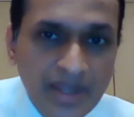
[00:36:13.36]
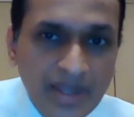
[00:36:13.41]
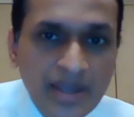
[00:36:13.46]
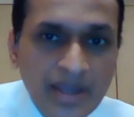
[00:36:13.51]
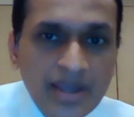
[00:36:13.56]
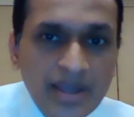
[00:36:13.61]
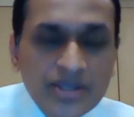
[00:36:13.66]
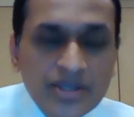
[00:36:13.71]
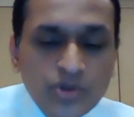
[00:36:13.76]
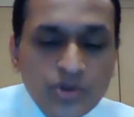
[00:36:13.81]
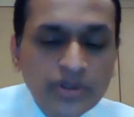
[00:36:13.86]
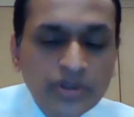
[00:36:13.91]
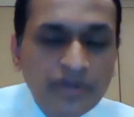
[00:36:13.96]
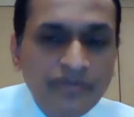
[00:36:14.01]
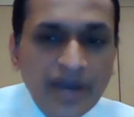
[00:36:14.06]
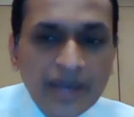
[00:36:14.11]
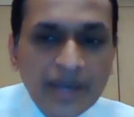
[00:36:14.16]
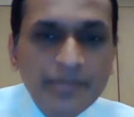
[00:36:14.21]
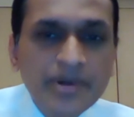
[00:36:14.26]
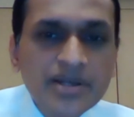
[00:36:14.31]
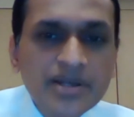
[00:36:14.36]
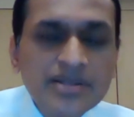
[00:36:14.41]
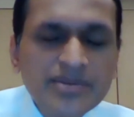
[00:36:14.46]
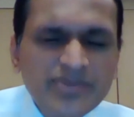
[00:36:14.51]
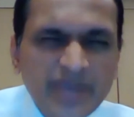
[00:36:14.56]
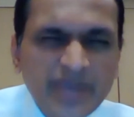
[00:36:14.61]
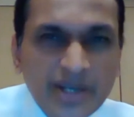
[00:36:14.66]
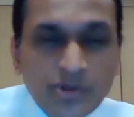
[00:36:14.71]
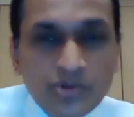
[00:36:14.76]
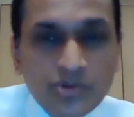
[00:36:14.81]
So the fibers
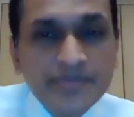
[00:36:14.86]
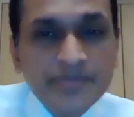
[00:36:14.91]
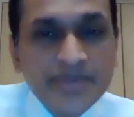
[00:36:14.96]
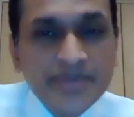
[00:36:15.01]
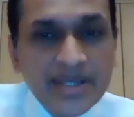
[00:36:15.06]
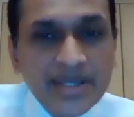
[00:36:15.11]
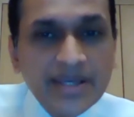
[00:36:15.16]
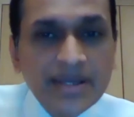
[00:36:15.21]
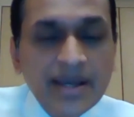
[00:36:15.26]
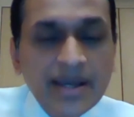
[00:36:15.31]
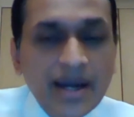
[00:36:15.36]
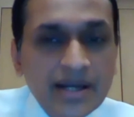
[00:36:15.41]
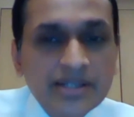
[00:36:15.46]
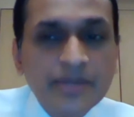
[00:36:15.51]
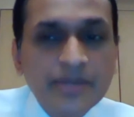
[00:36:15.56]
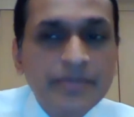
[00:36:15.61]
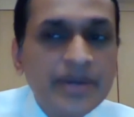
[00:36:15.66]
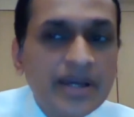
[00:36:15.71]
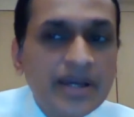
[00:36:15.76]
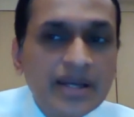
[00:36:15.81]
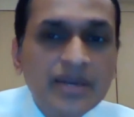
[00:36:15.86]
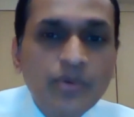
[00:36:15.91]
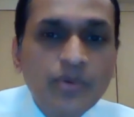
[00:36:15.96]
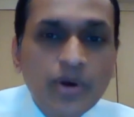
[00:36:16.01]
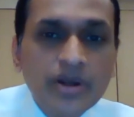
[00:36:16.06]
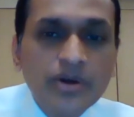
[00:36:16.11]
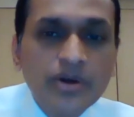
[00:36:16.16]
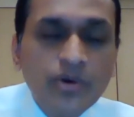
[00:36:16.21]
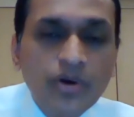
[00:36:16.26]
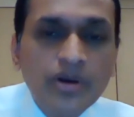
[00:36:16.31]
that you see are typically
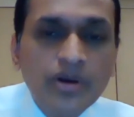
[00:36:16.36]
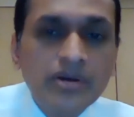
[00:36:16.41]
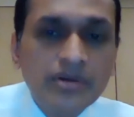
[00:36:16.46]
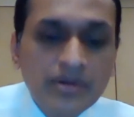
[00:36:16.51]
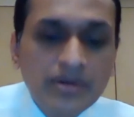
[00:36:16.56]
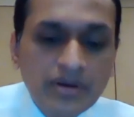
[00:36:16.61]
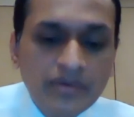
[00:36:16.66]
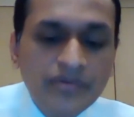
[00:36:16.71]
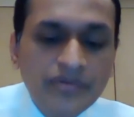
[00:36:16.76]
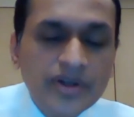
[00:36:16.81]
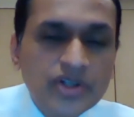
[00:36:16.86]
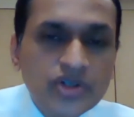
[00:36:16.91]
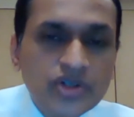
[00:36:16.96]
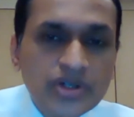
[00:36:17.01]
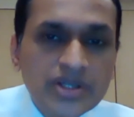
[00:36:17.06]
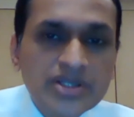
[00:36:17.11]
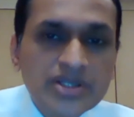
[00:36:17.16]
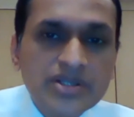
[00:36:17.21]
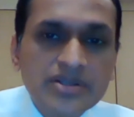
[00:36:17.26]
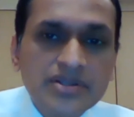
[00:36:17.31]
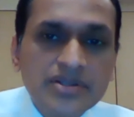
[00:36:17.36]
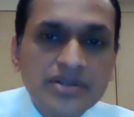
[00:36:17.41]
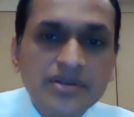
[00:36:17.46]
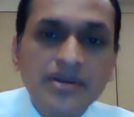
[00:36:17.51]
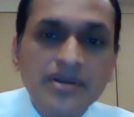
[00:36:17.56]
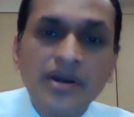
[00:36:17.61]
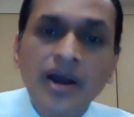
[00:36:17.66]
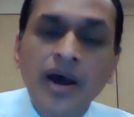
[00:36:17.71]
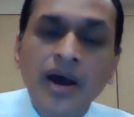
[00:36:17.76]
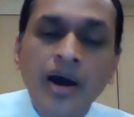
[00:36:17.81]
what are called
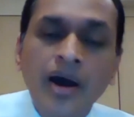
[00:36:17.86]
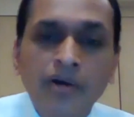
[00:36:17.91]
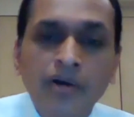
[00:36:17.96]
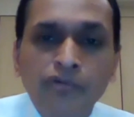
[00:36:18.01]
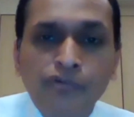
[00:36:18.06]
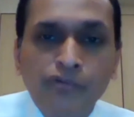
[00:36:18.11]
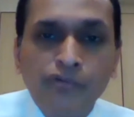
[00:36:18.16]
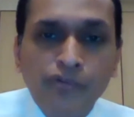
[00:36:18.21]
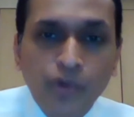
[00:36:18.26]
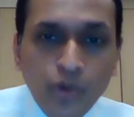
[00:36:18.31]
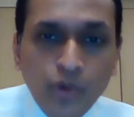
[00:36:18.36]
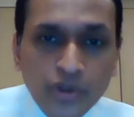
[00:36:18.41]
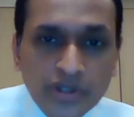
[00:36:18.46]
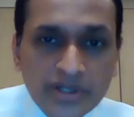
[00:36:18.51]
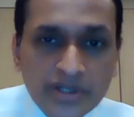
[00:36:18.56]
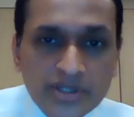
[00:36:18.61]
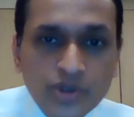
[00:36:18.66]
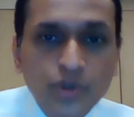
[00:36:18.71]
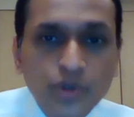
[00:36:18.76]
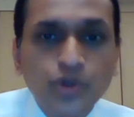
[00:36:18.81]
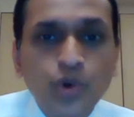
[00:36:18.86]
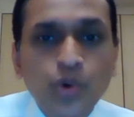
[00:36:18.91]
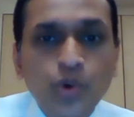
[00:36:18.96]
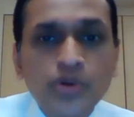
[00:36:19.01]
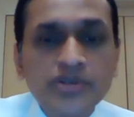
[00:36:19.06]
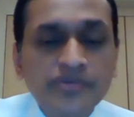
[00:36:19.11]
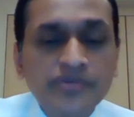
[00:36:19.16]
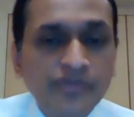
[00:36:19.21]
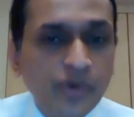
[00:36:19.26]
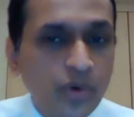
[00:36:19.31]
vitreous floaters. So
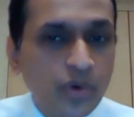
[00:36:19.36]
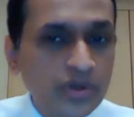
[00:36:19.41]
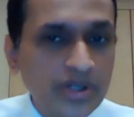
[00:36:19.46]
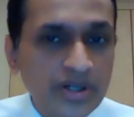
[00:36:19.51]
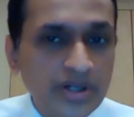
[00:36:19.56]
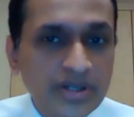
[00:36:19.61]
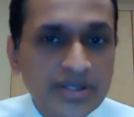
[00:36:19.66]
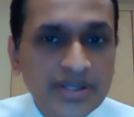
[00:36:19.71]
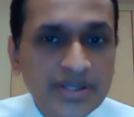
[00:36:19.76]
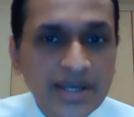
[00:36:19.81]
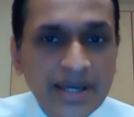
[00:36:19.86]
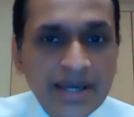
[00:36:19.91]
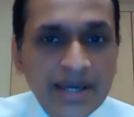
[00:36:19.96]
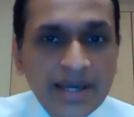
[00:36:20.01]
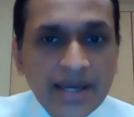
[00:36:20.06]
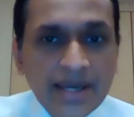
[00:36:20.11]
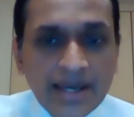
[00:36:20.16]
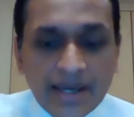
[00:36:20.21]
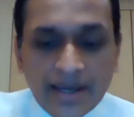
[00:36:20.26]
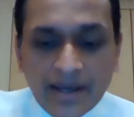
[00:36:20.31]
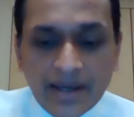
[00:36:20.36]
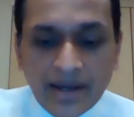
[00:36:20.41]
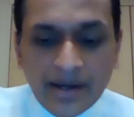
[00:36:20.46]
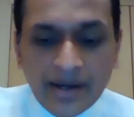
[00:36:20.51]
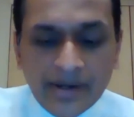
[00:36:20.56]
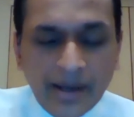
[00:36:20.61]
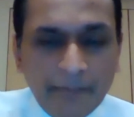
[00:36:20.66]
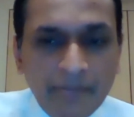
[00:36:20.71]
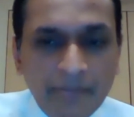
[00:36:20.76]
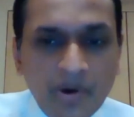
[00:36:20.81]
those floaters,
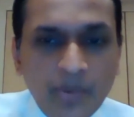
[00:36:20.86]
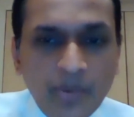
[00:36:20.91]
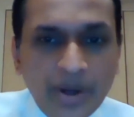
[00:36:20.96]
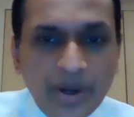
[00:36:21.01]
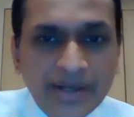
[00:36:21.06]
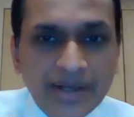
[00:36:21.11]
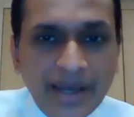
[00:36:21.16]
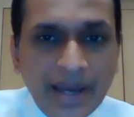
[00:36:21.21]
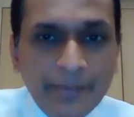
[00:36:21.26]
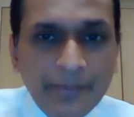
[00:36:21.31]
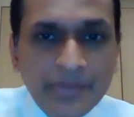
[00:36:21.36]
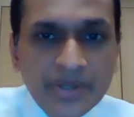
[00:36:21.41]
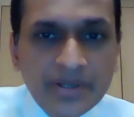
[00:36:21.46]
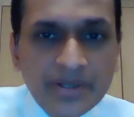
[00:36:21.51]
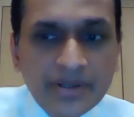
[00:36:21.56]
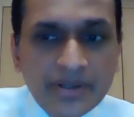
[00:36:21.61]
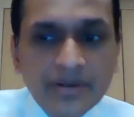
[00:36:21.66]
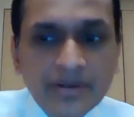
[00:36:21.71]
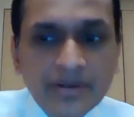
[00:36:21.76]
number one, happen